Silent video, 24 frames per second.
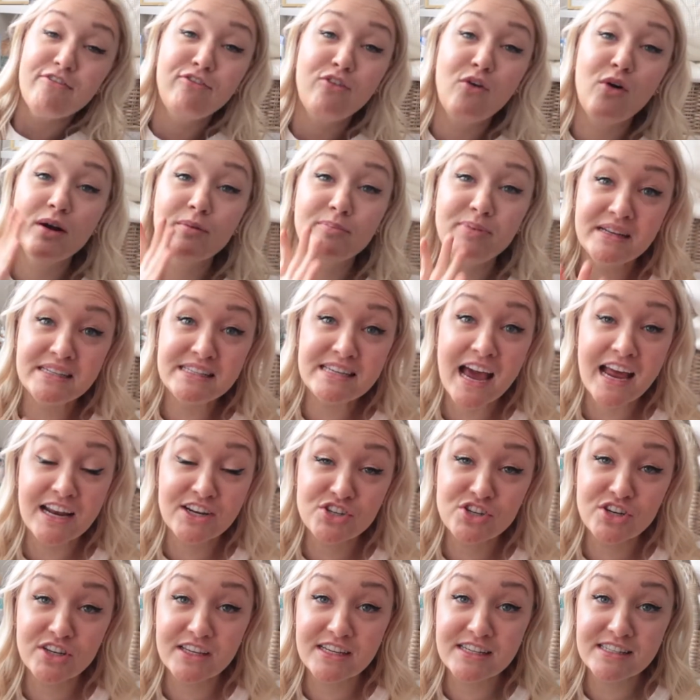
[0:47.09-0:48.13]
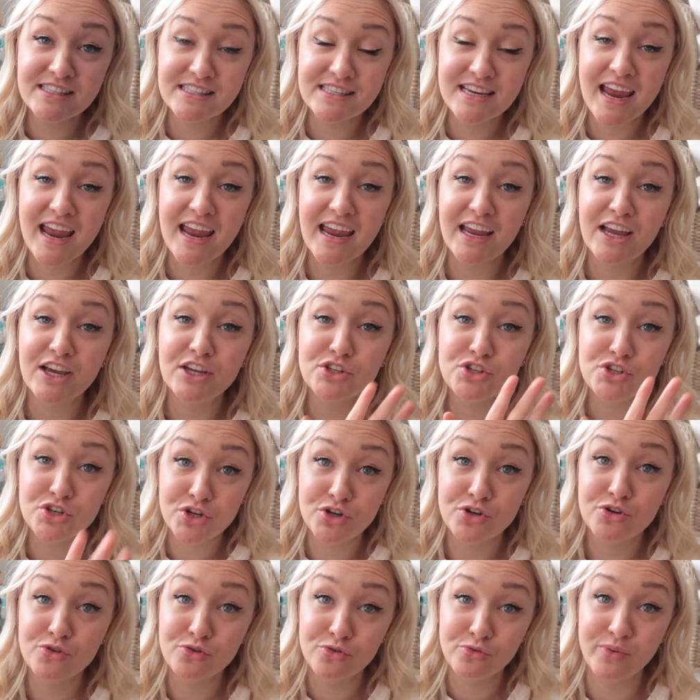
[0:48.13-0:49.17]
for potentially staying
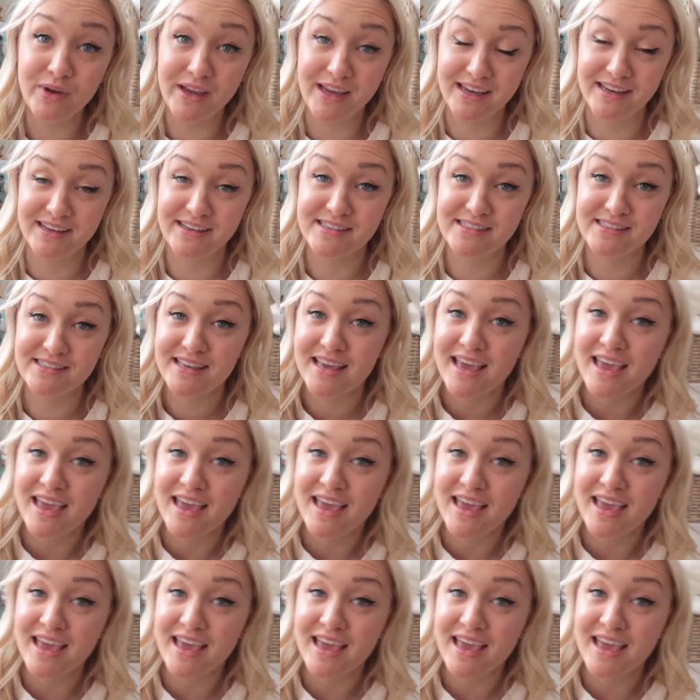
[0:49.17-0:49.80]
two weeks.